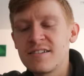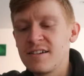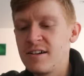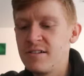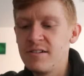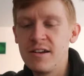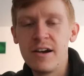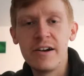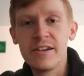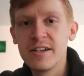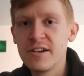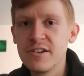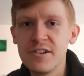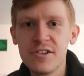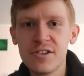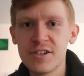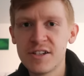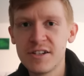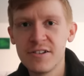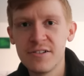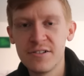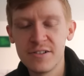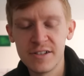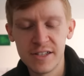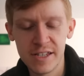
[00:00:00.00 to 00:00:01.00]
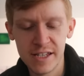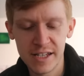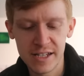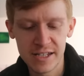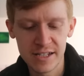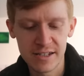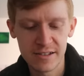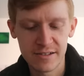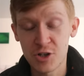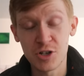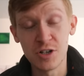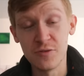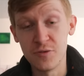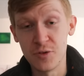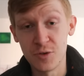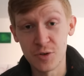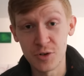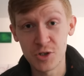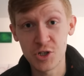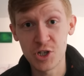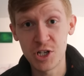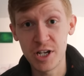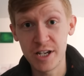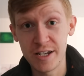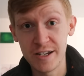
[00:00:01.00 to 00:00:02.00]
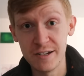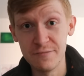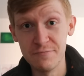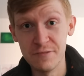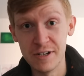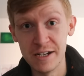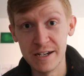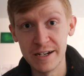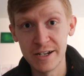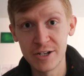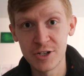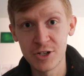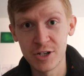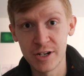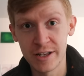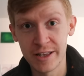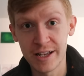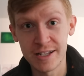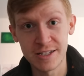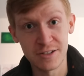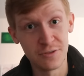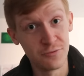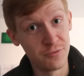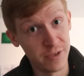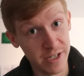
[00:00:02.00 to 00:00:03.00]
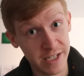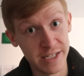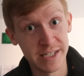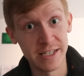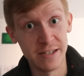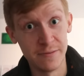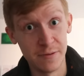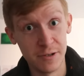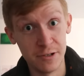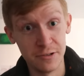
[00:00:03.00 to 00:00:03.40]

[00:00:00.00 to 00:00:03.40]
don't know, I don't usually order this. I shouldn't have ordered chicken really, should I? That's a risky